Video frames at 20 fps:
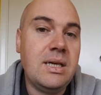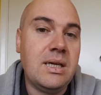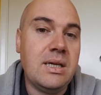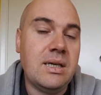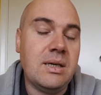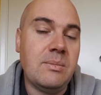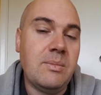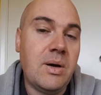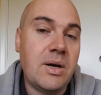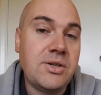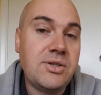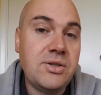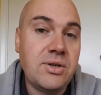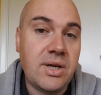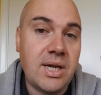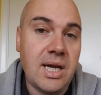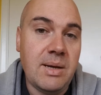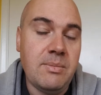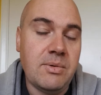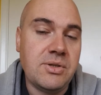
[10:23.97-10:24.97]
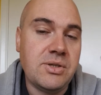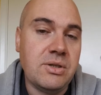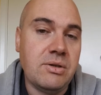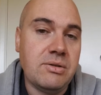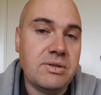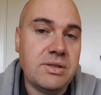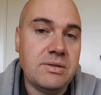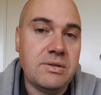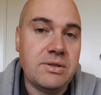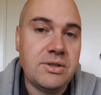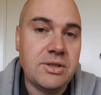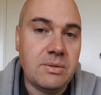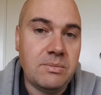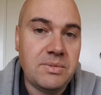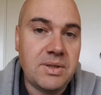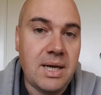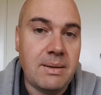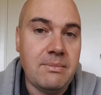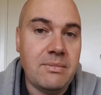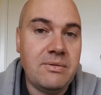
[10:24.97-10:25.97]
but I should get a majority of the
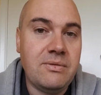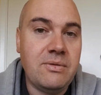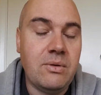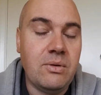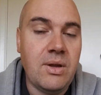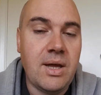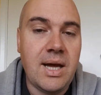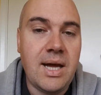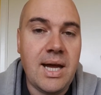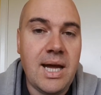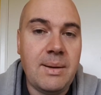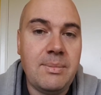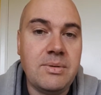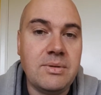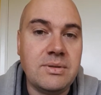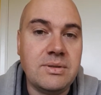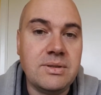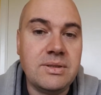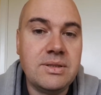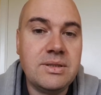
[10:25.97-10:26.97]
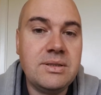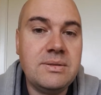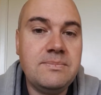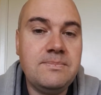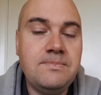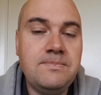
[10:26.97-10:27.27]
job done before that happens.